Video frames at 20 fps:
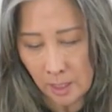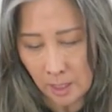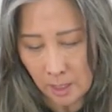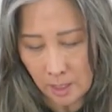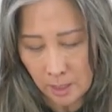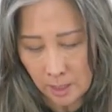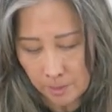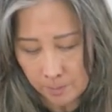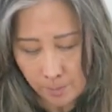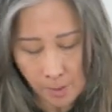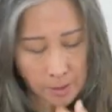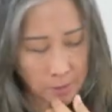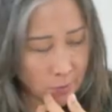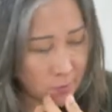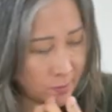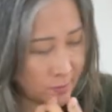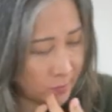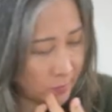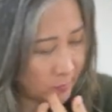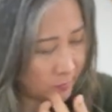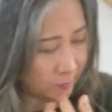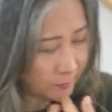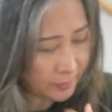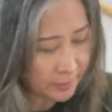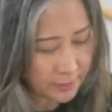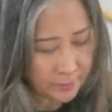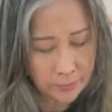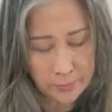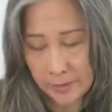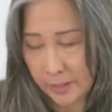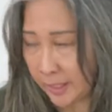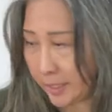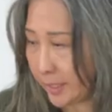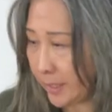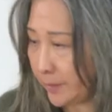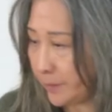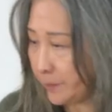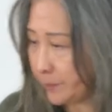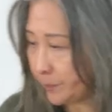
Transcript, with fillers: Margaret O'Leary,